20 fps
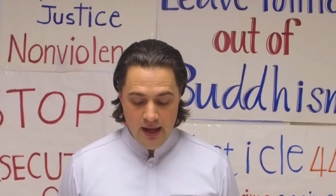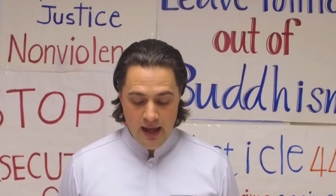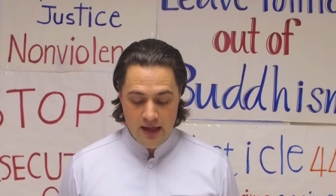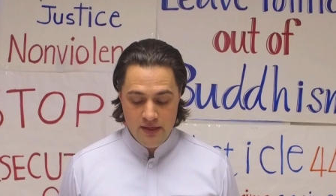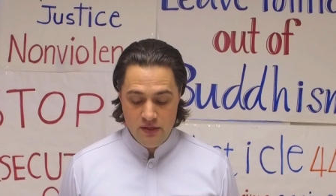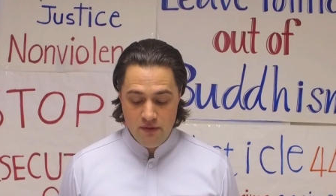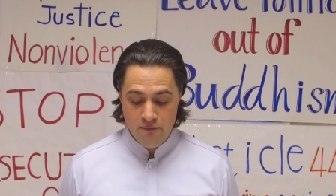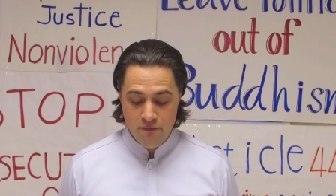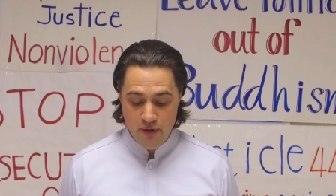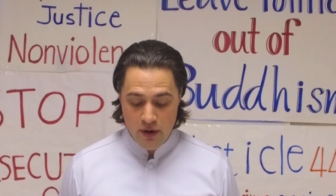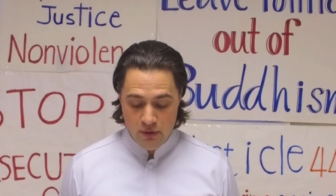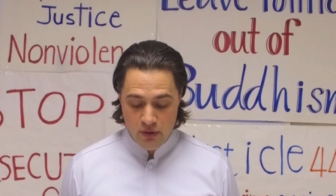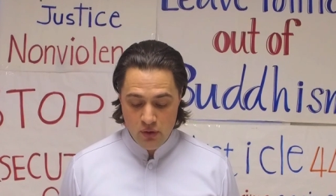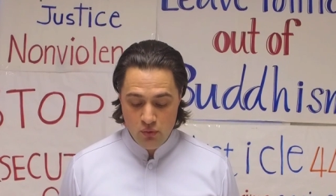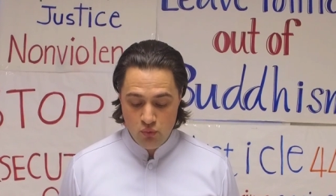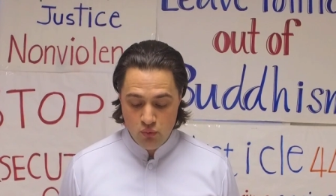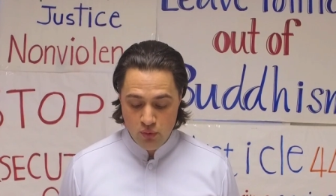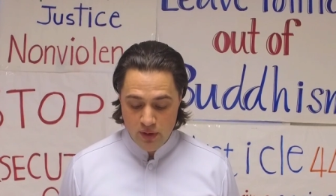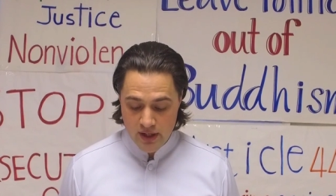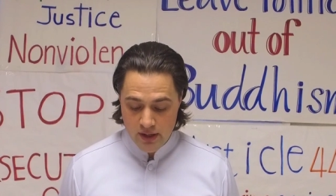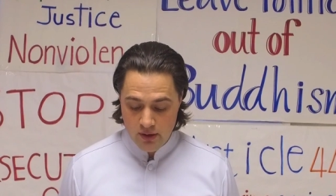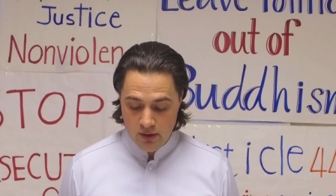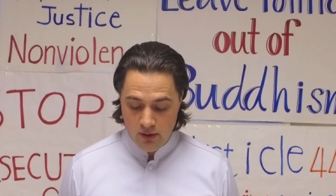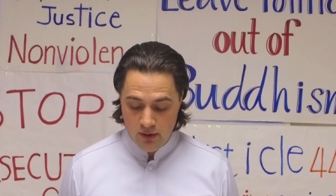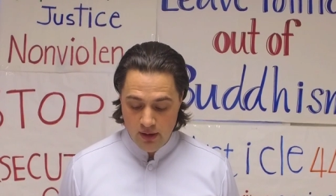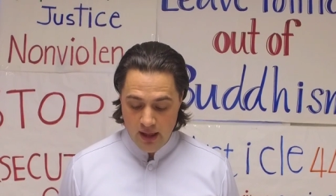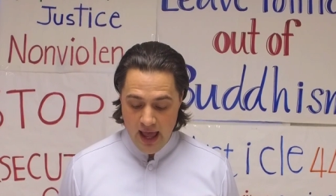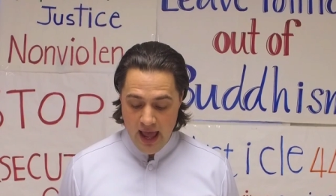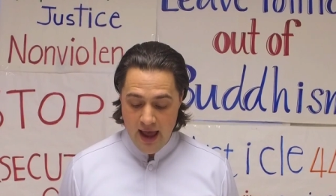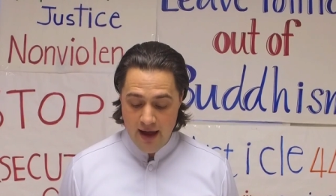and the very
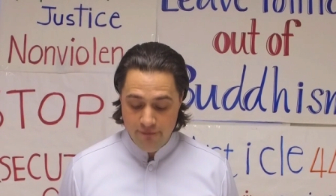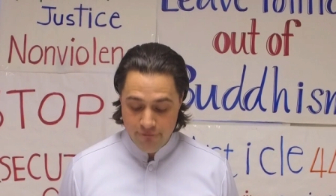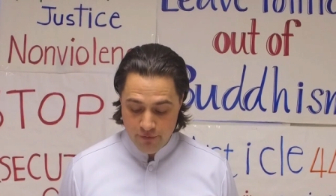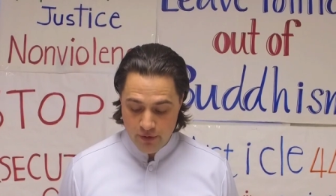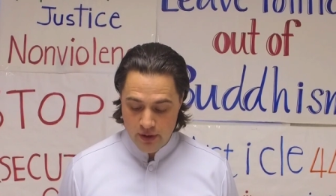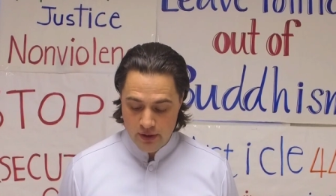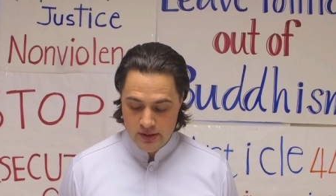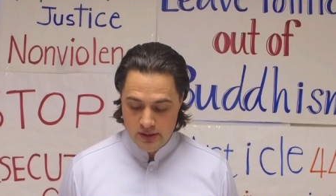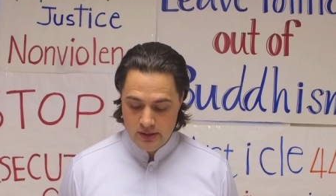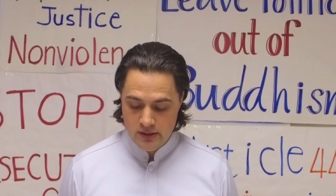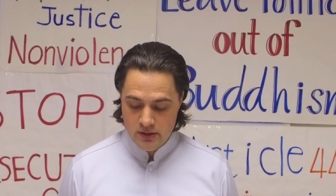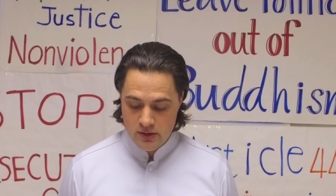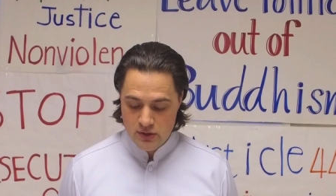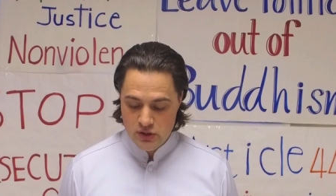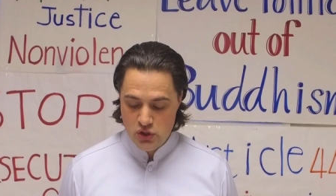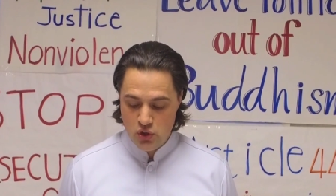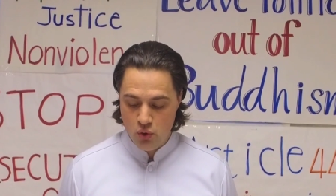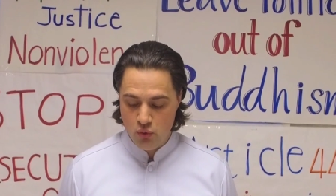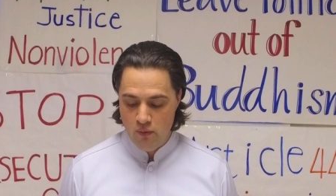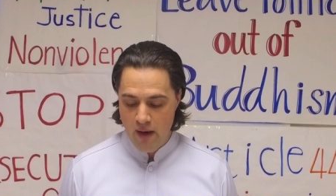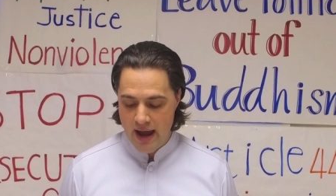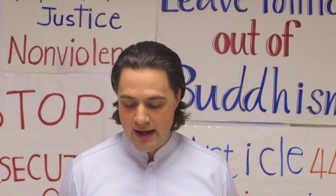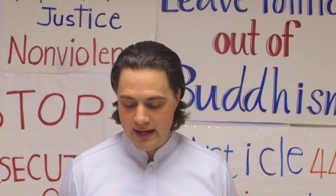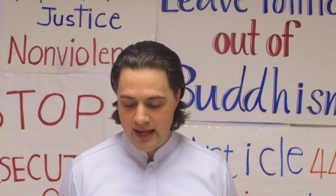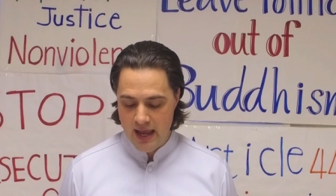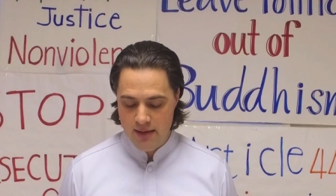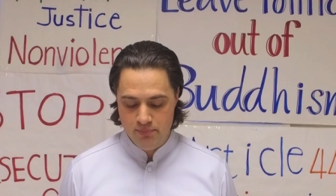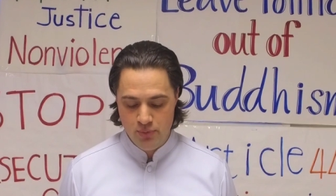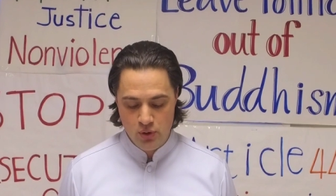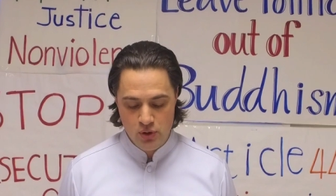real effort to
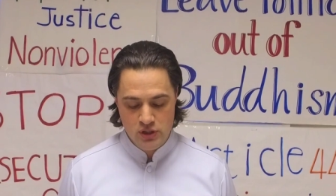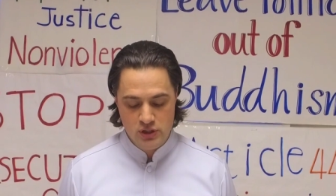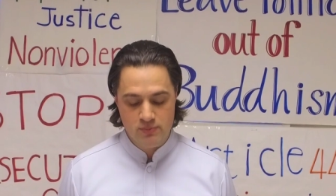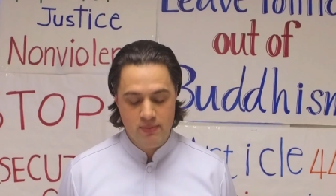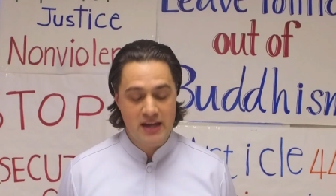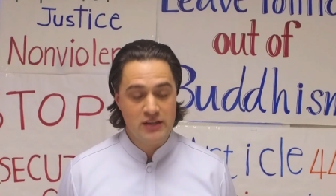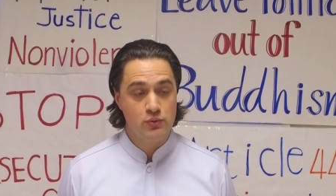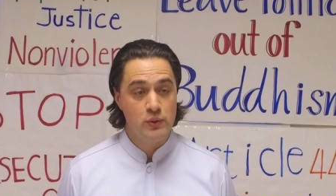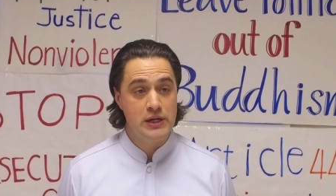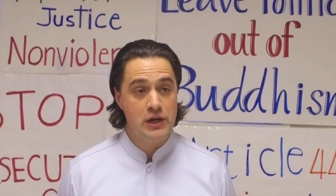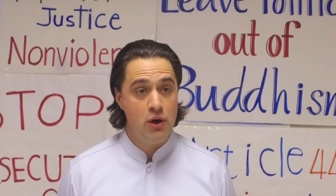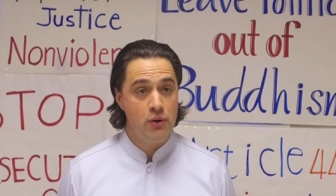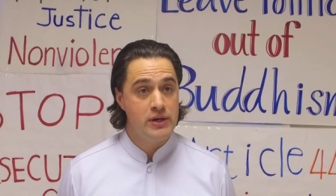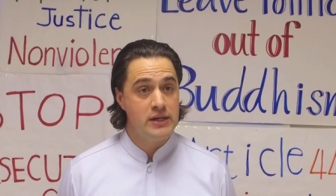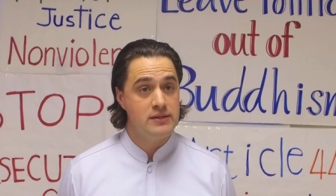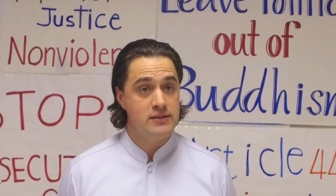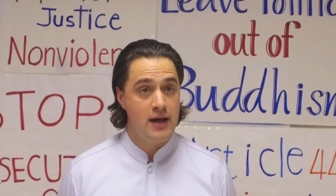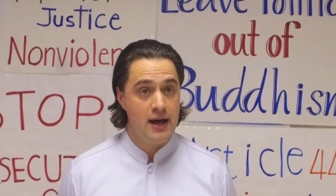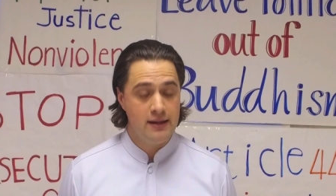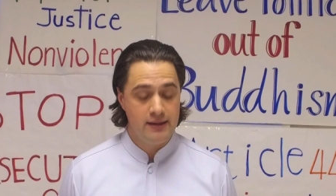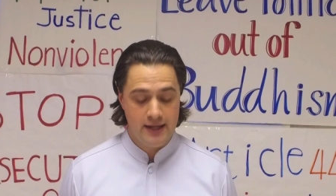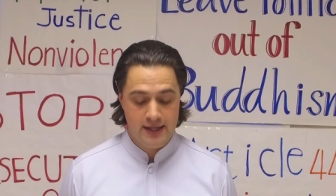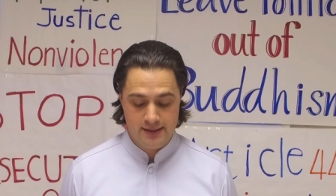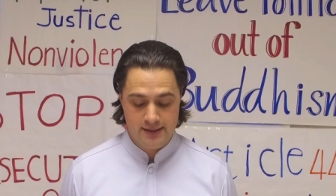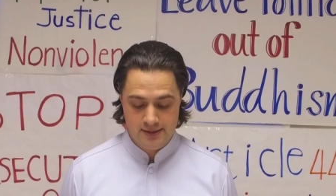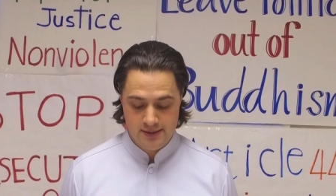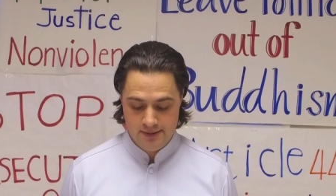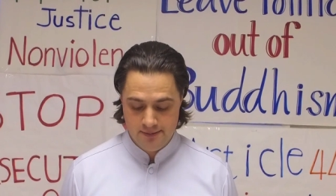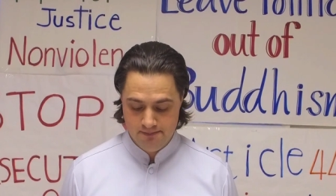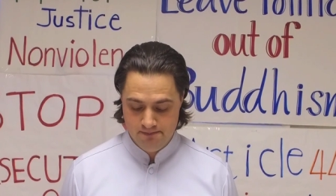eradicate Buddhism as we know it in
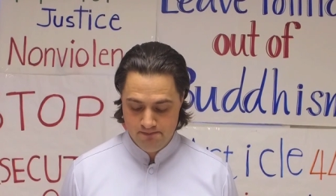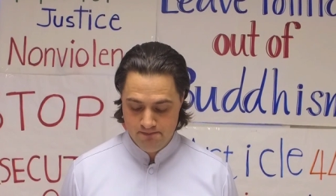Thailand.